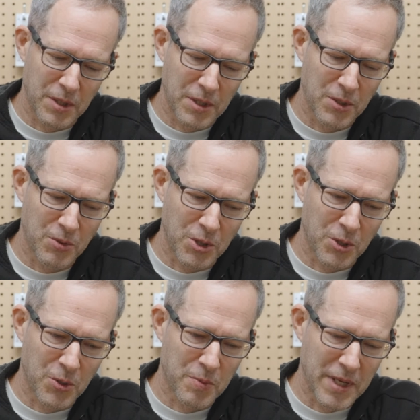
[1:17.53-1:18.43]

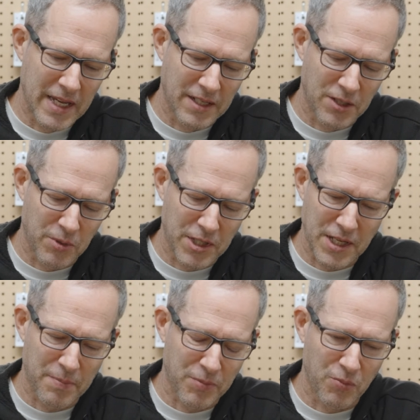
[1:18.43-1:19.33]
YouTube and you
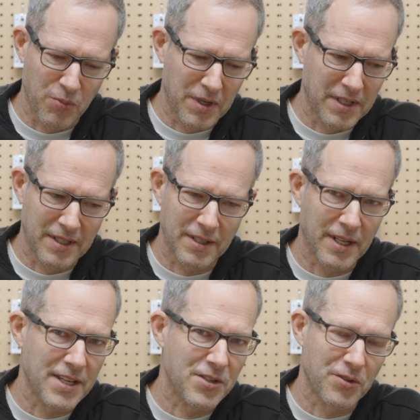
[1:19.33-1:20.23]
accept one
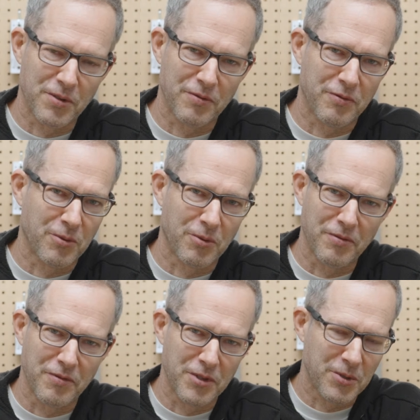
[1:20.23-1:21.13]
laser for
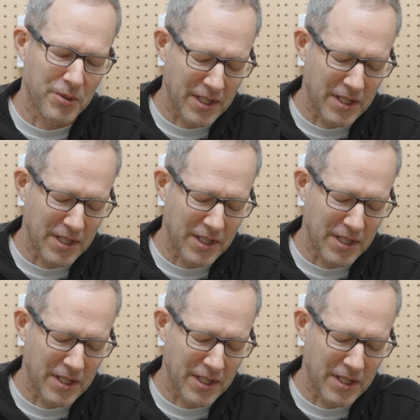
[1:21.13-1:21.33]
review,